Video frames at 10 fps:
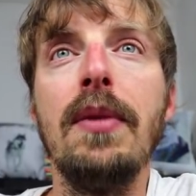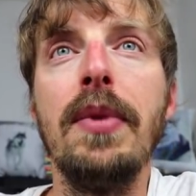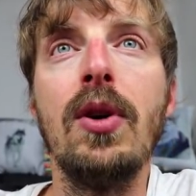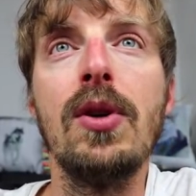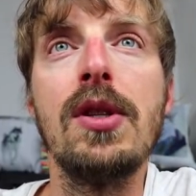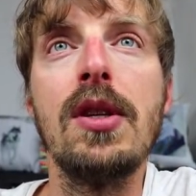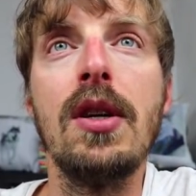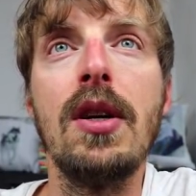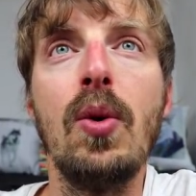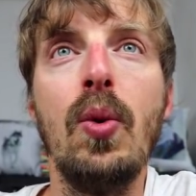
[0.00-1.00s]
because
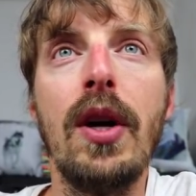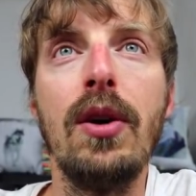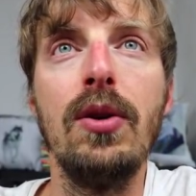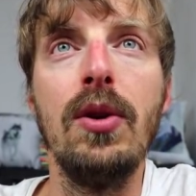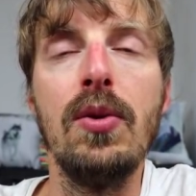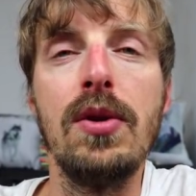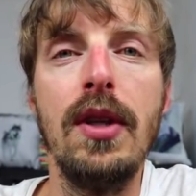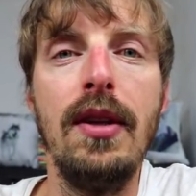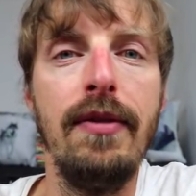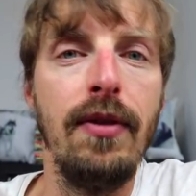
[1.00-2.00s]
we are going to use
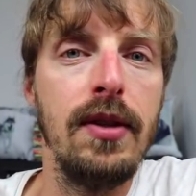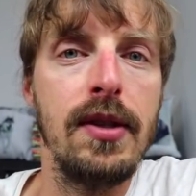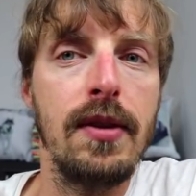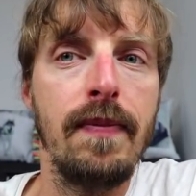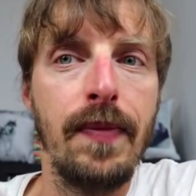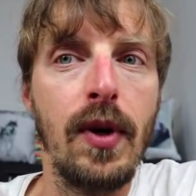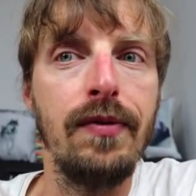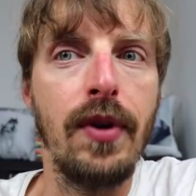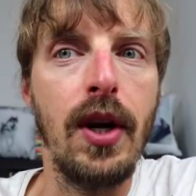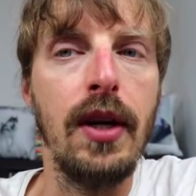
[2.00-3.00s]
the defaults
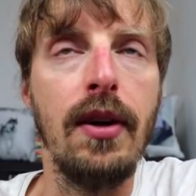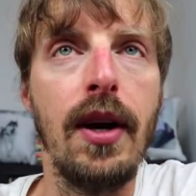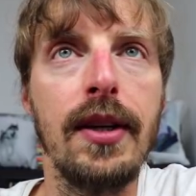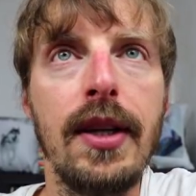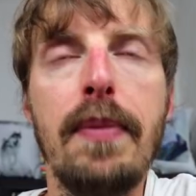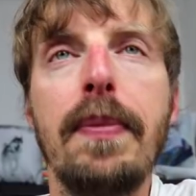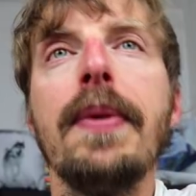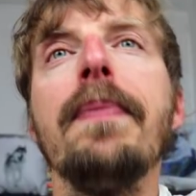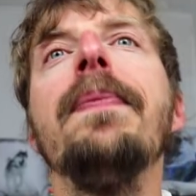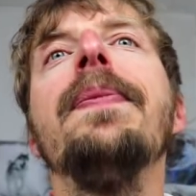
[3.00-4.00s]
of Create React App,
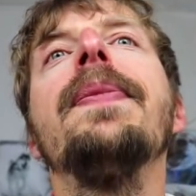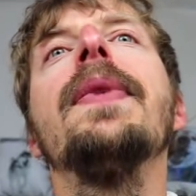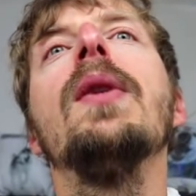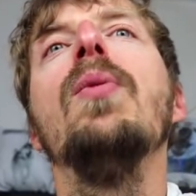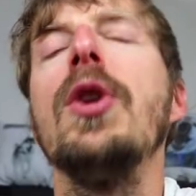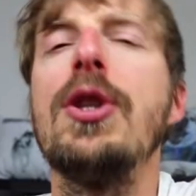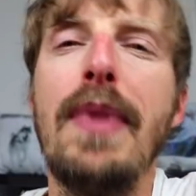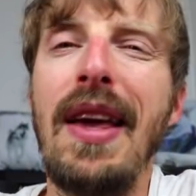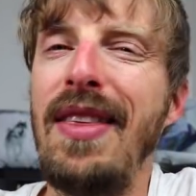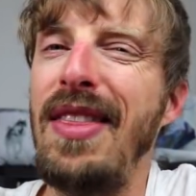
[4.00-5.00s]
which
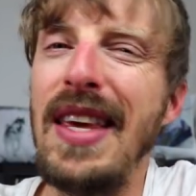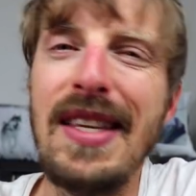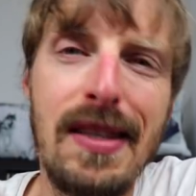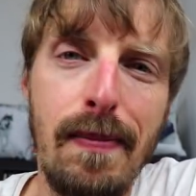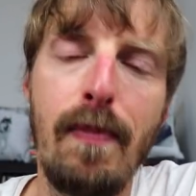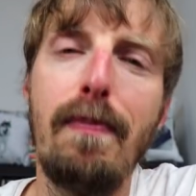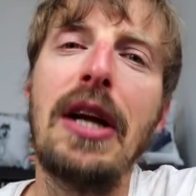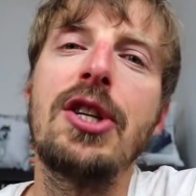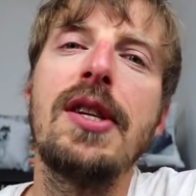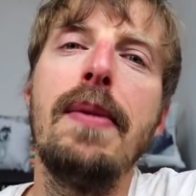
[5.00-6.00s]
make things
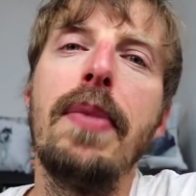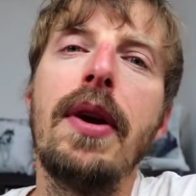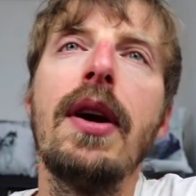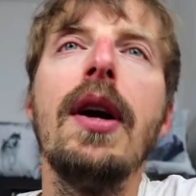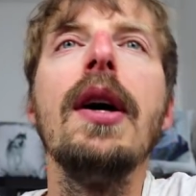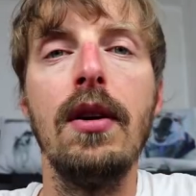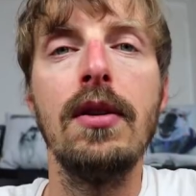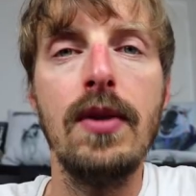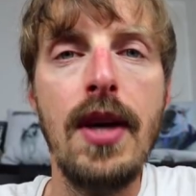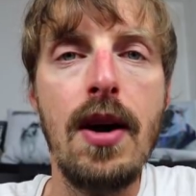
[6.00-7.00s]
much simpler.
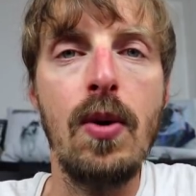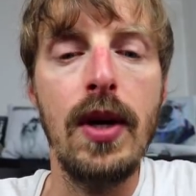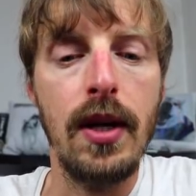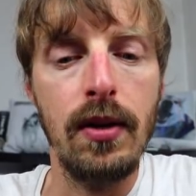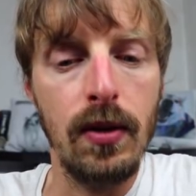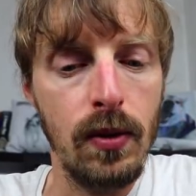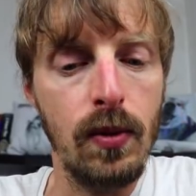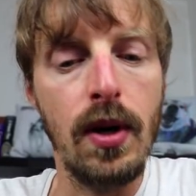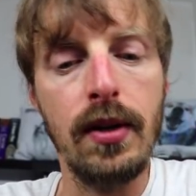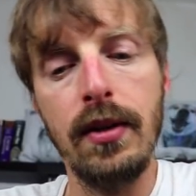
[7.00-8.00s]
So yeah, we can do
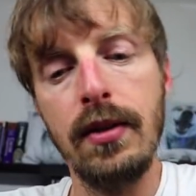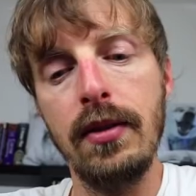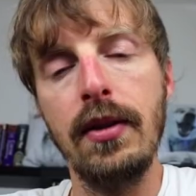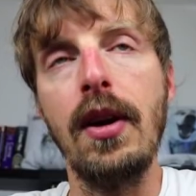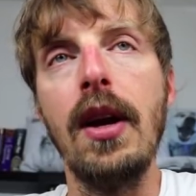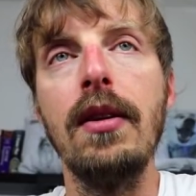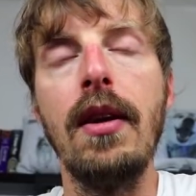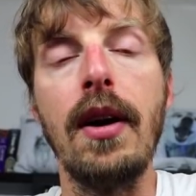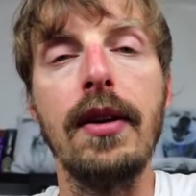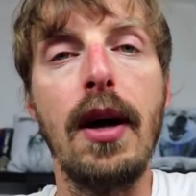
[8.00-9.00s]
what
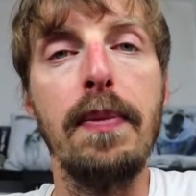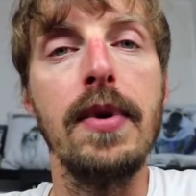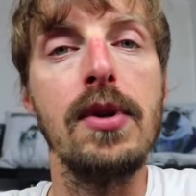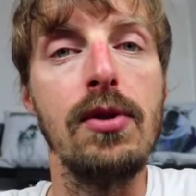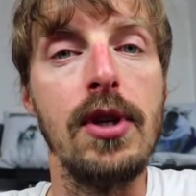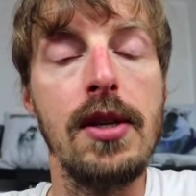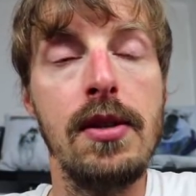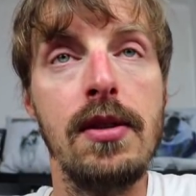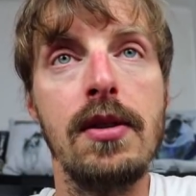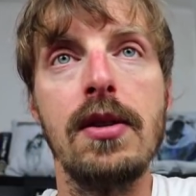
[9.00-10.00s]
Create React App
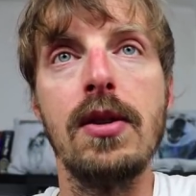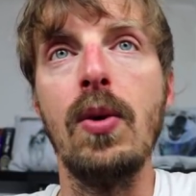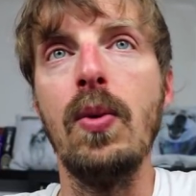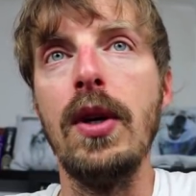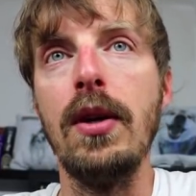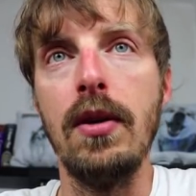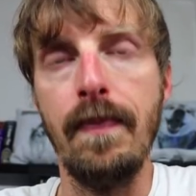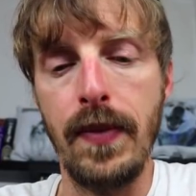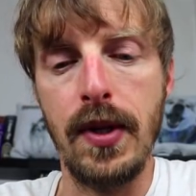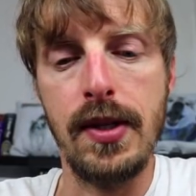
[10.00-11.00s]
suggests. So we
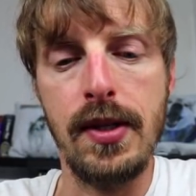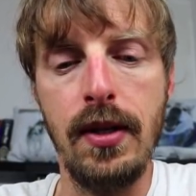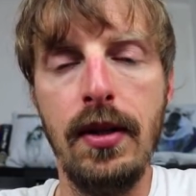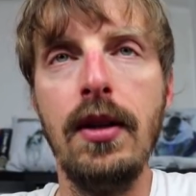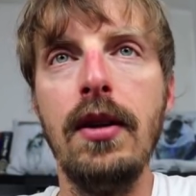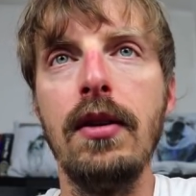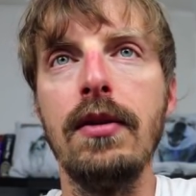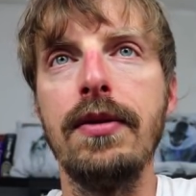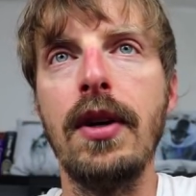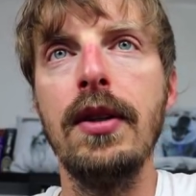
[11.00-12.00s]
cd
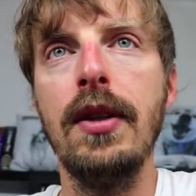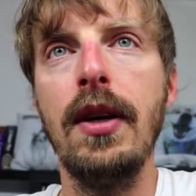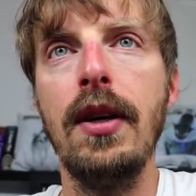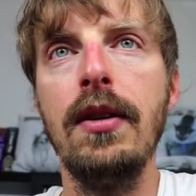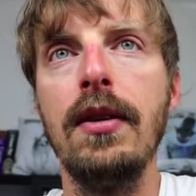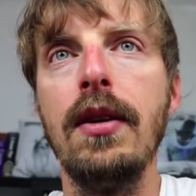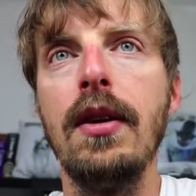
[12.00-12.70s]
into frontend.